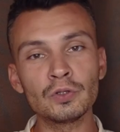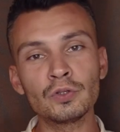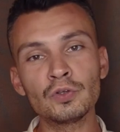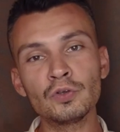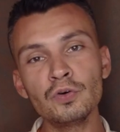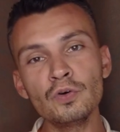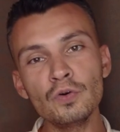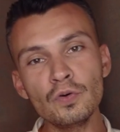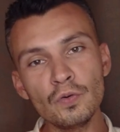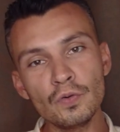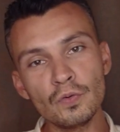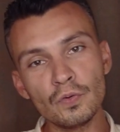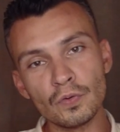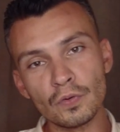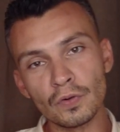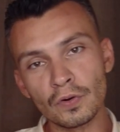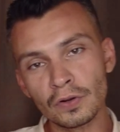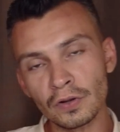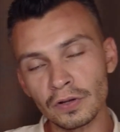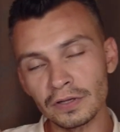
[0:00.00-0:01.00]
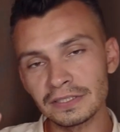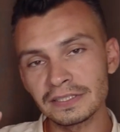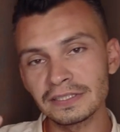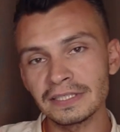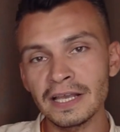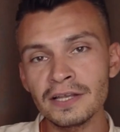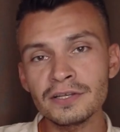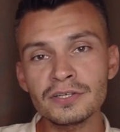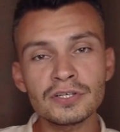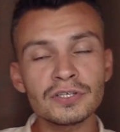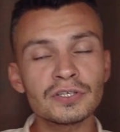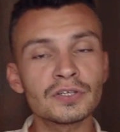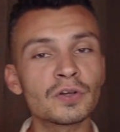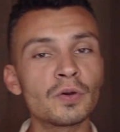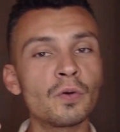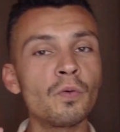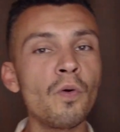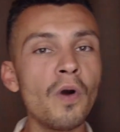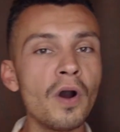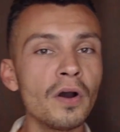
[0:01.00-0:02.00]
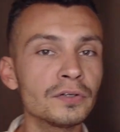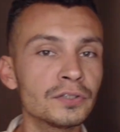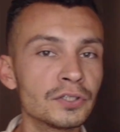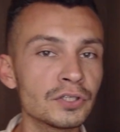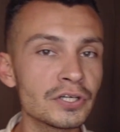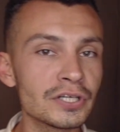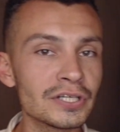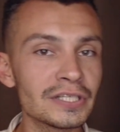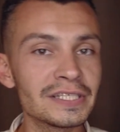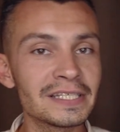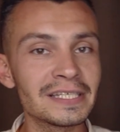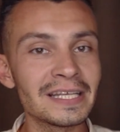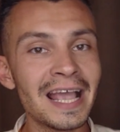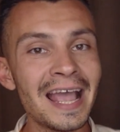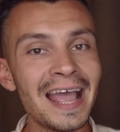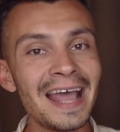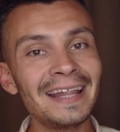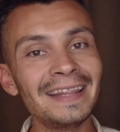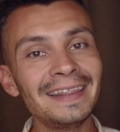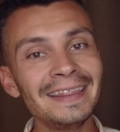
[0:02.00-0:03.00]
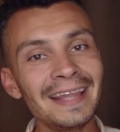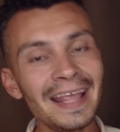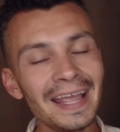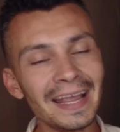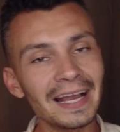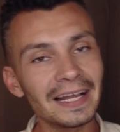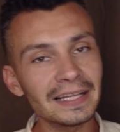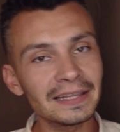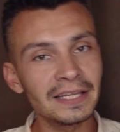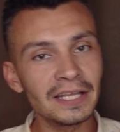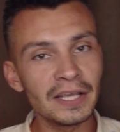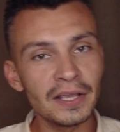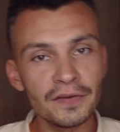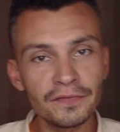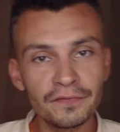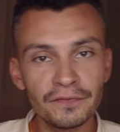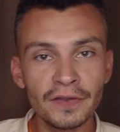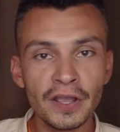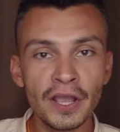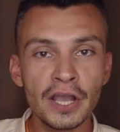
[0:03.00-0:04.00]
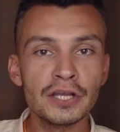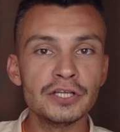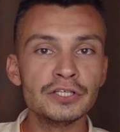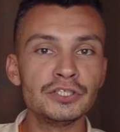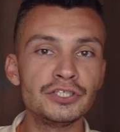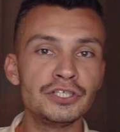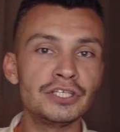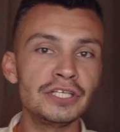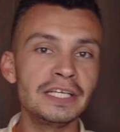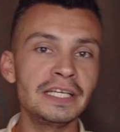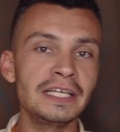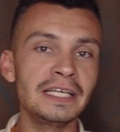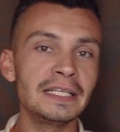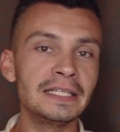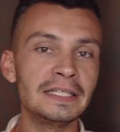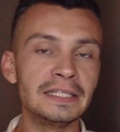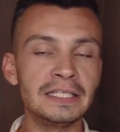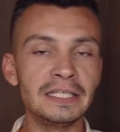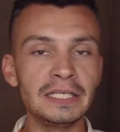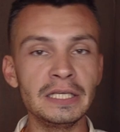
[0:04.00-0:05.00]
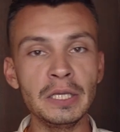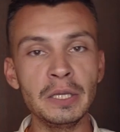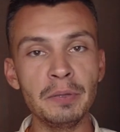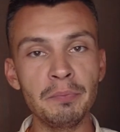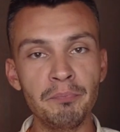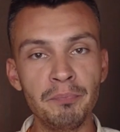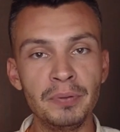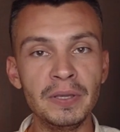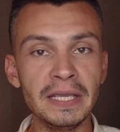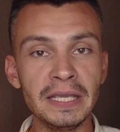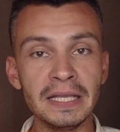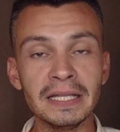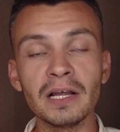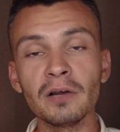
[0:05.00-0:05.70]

Two consecutive quarters negative GDP.